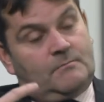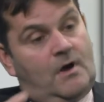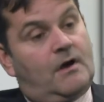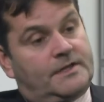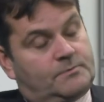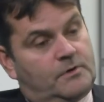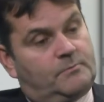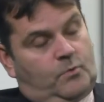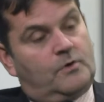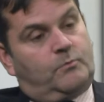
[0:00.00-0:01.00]
markets were,
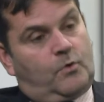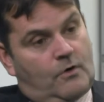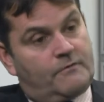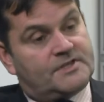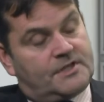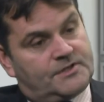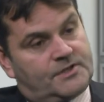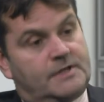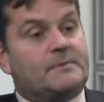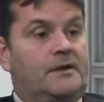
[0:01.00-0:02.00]
were, yeah. were obviously
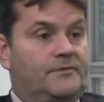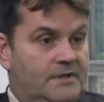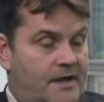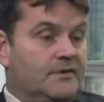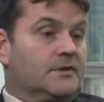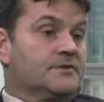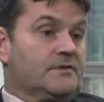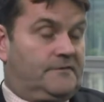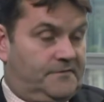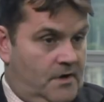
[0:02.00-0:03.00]
concerned about the Netherlands
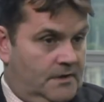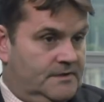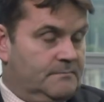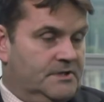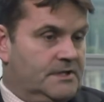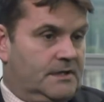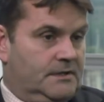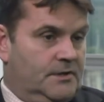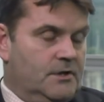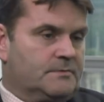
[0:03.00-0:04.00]
and France in
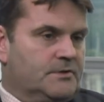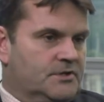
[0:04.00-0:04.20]
particular. Those were the